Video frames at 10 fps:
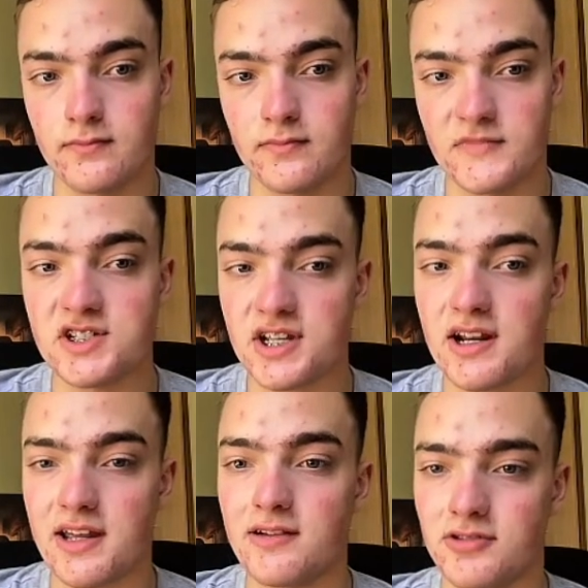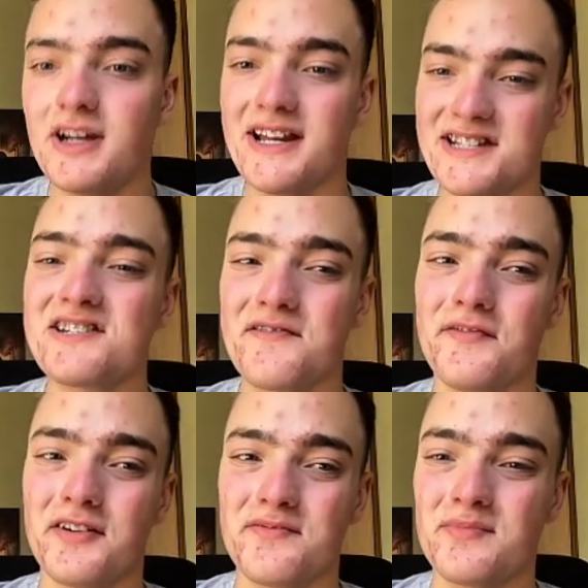This can count as a
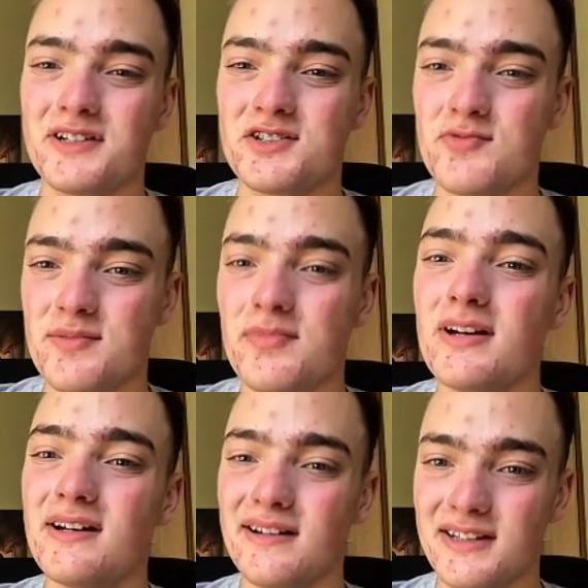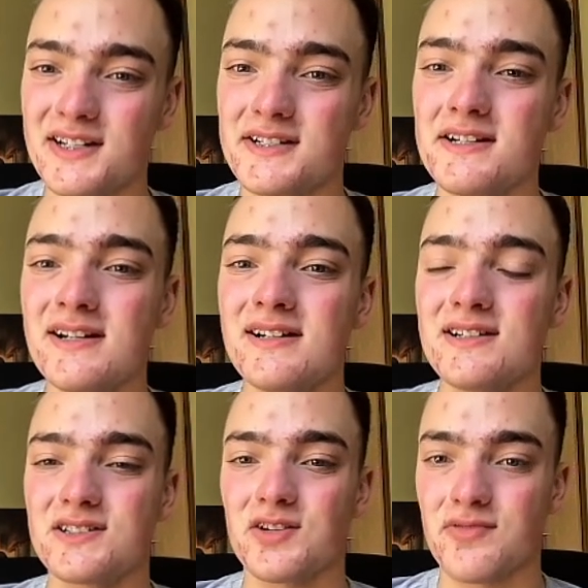5 minute sweep. Yes.
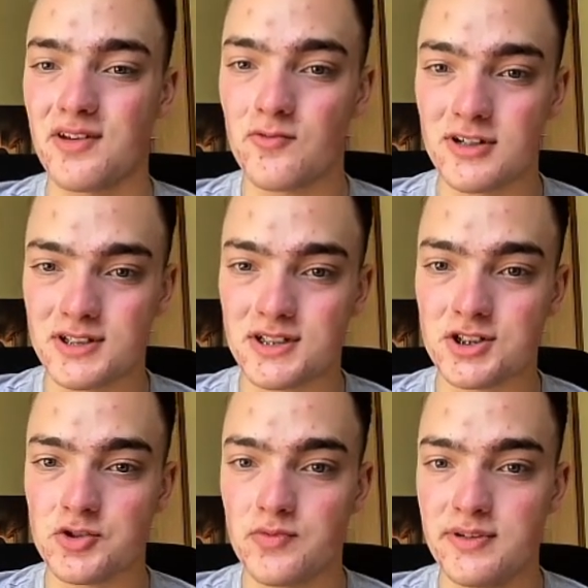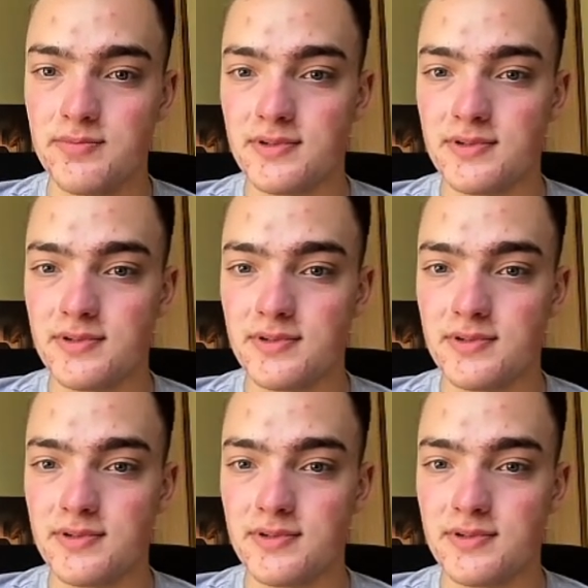So there was a sweep.